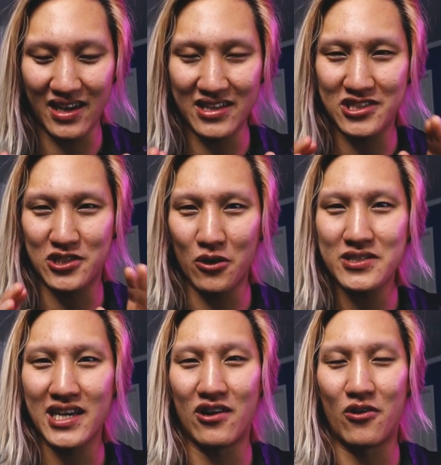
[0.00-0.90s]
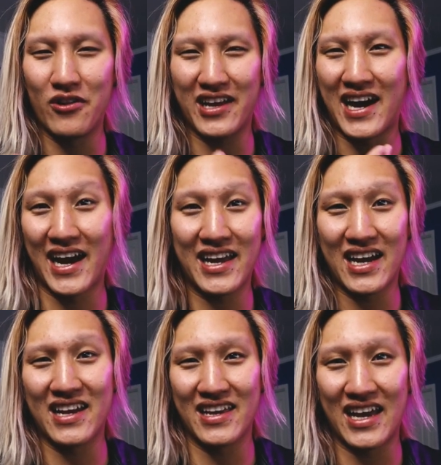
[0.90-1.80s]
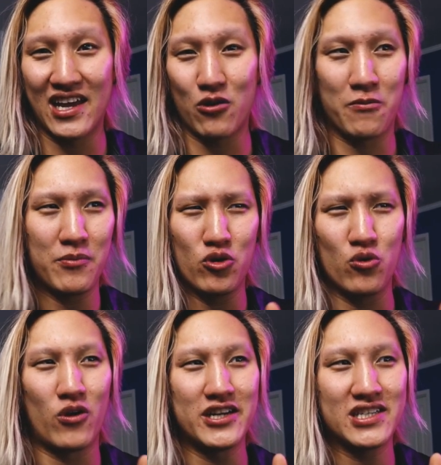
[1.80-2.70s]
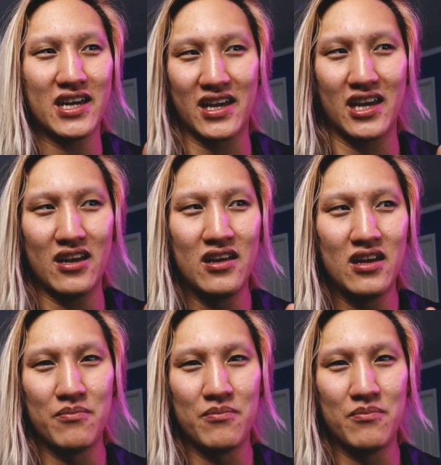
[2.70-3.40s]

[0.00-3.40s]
it's jokes that only I kind of get, or people who watch it kind of get.